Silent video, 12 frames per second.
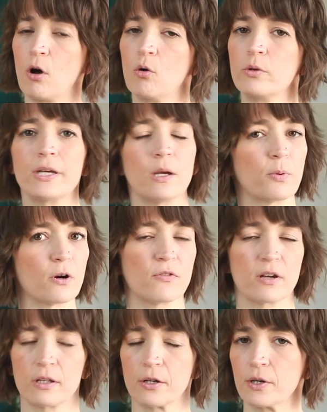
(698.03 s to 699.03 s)
only get
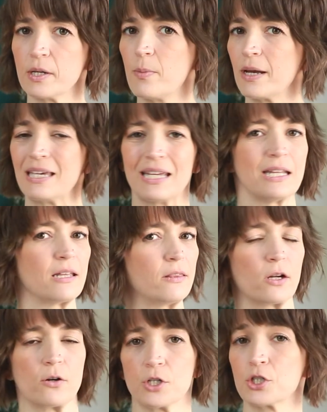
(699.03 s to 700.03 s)
perfect clarity by getting in
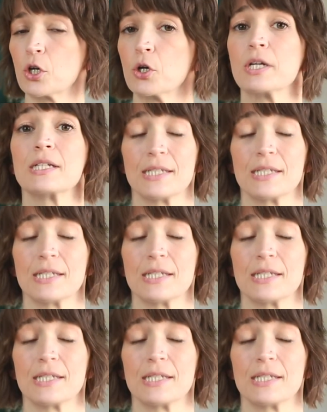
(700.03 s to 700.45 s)
there and starting